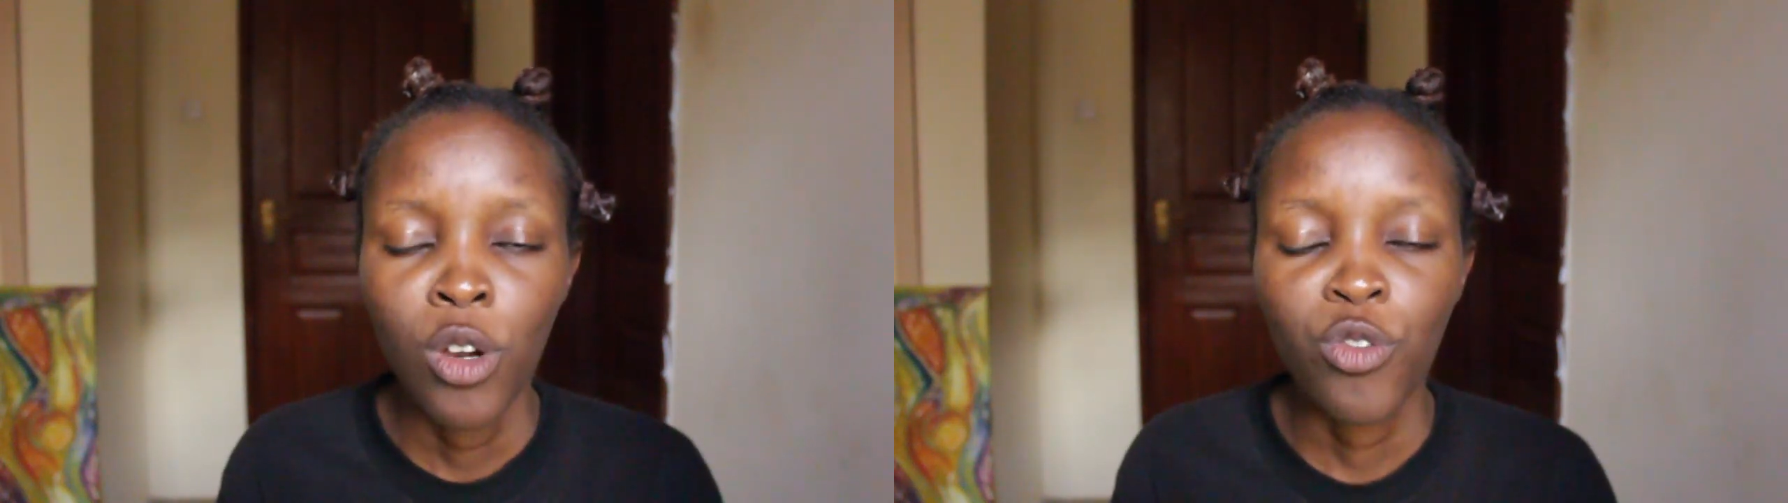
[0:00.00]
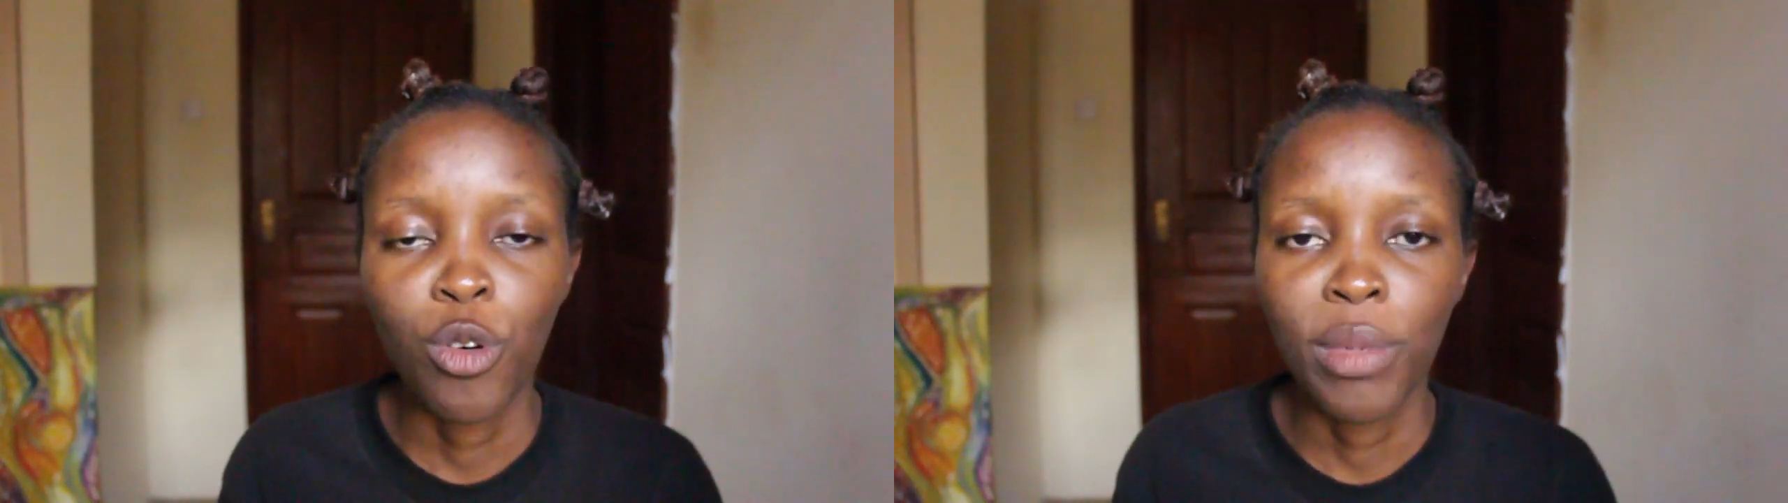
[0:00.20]

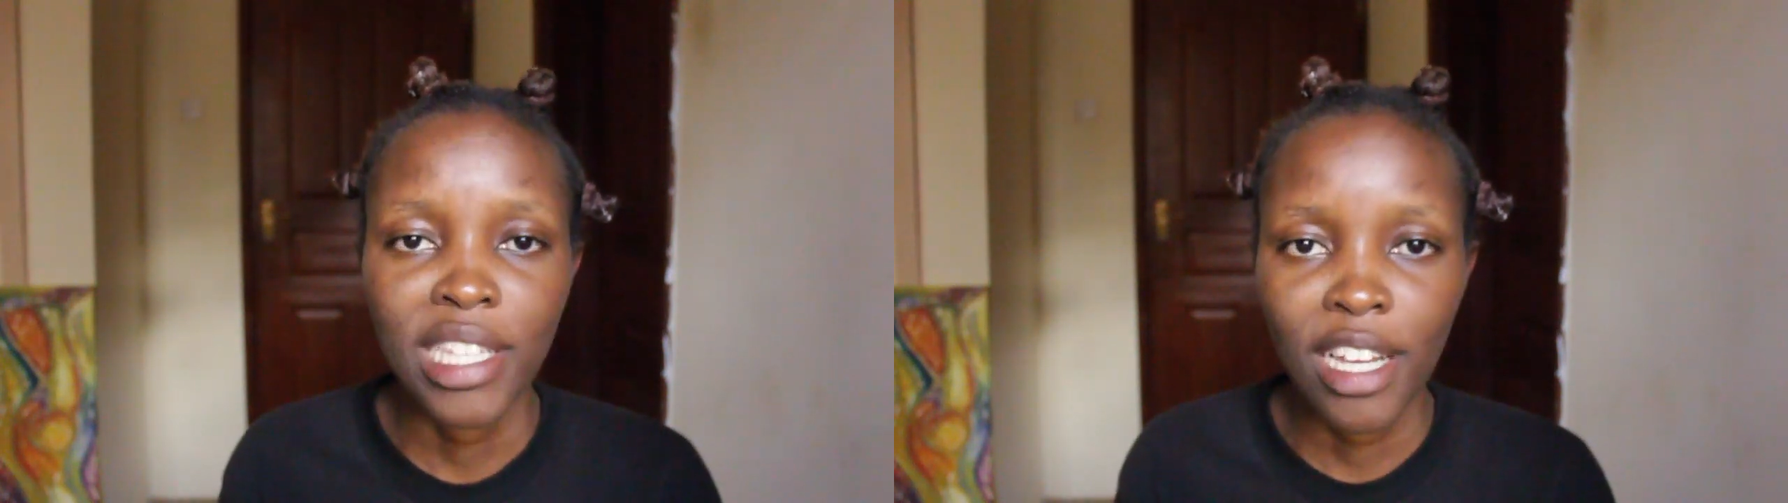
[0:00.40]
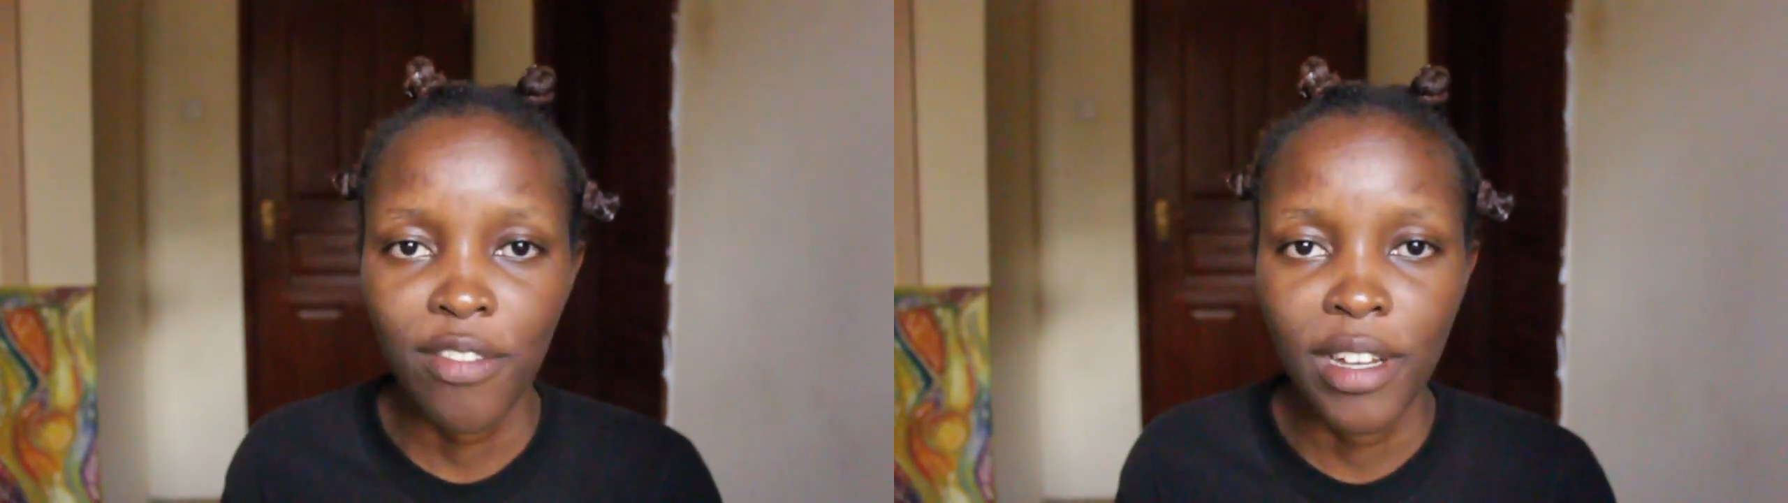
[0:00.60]
For
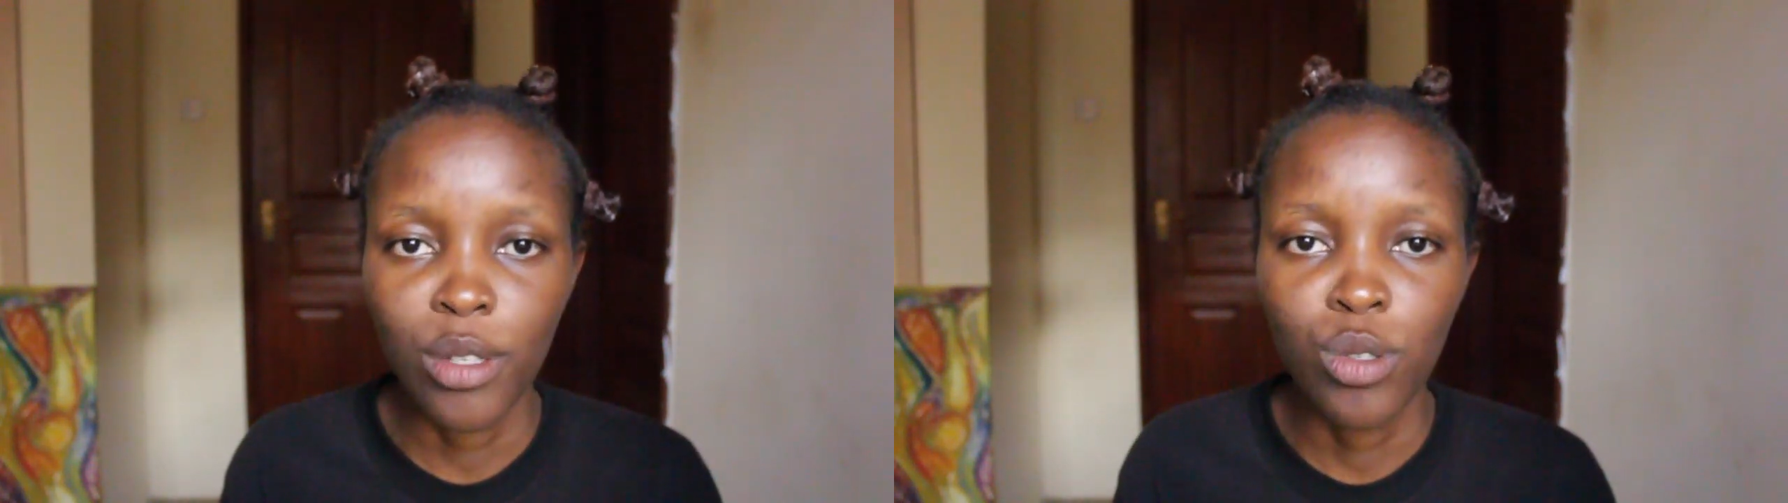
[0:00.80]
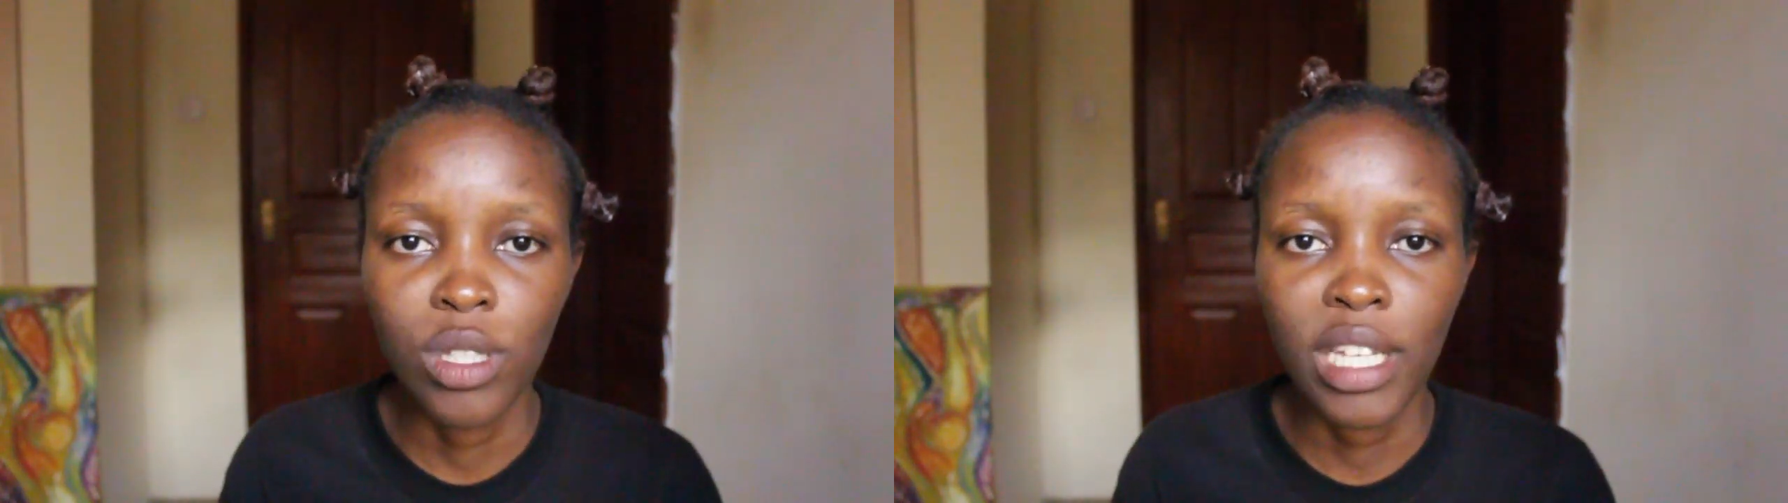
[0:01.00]
myself, I
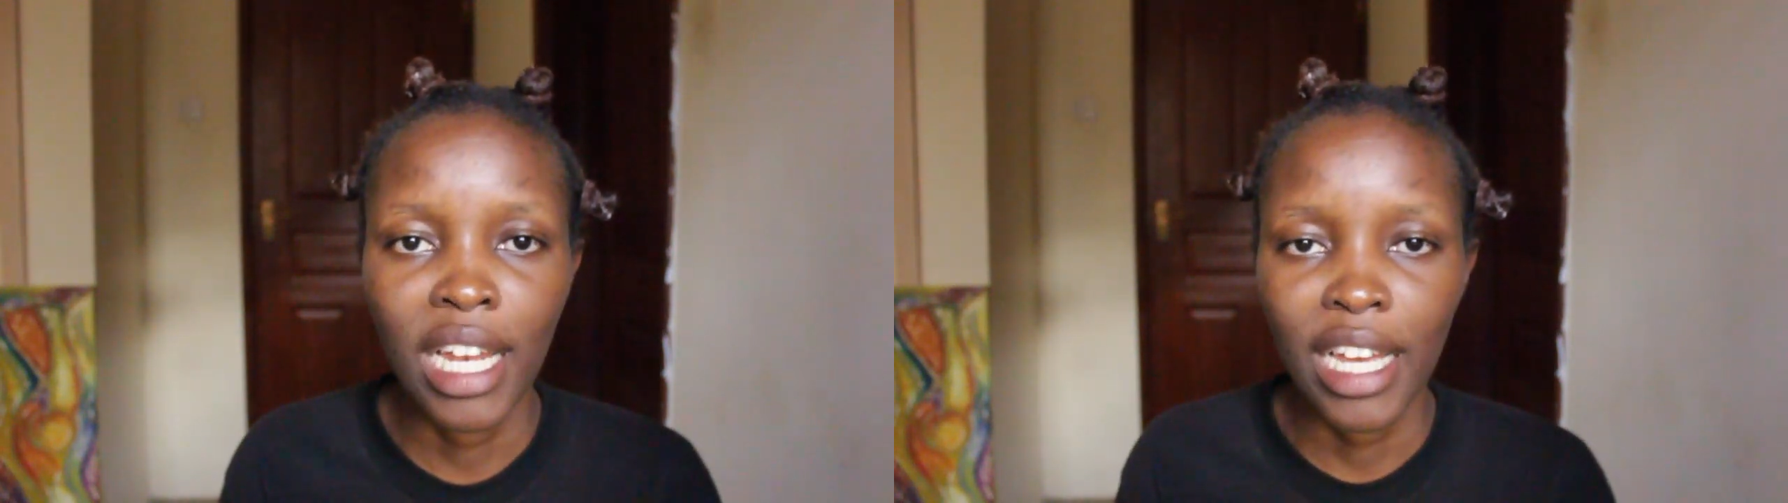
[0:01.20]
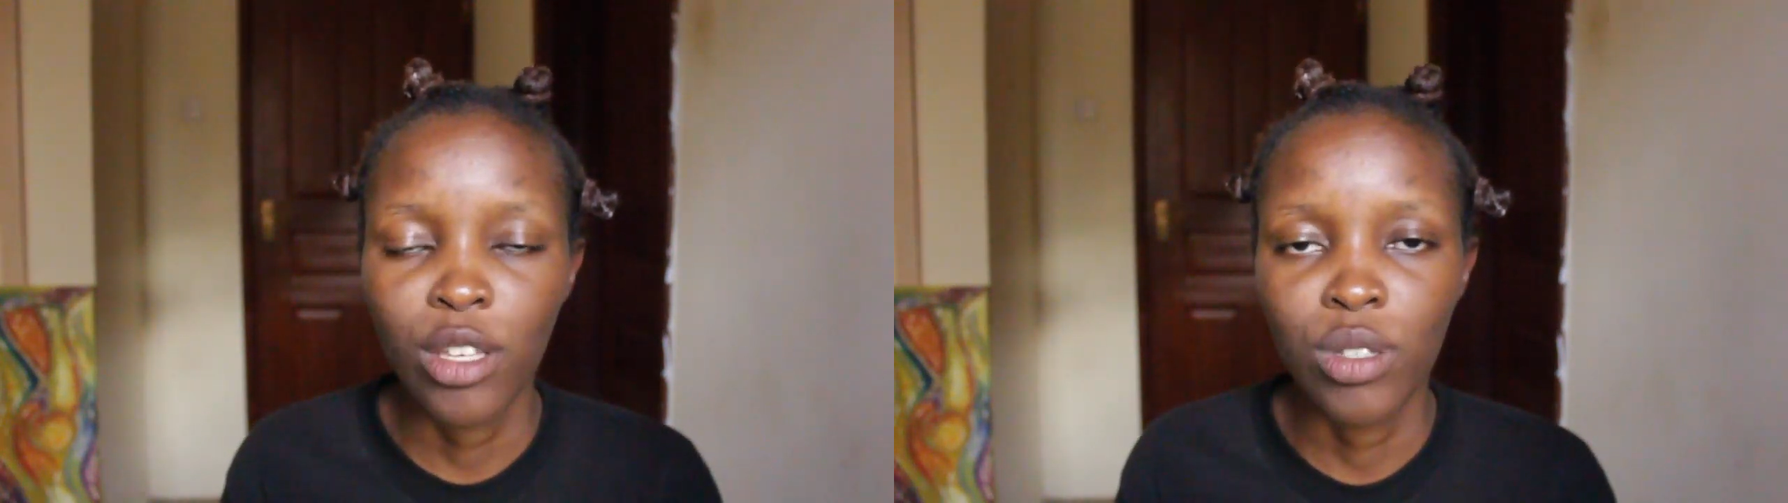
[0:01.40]
like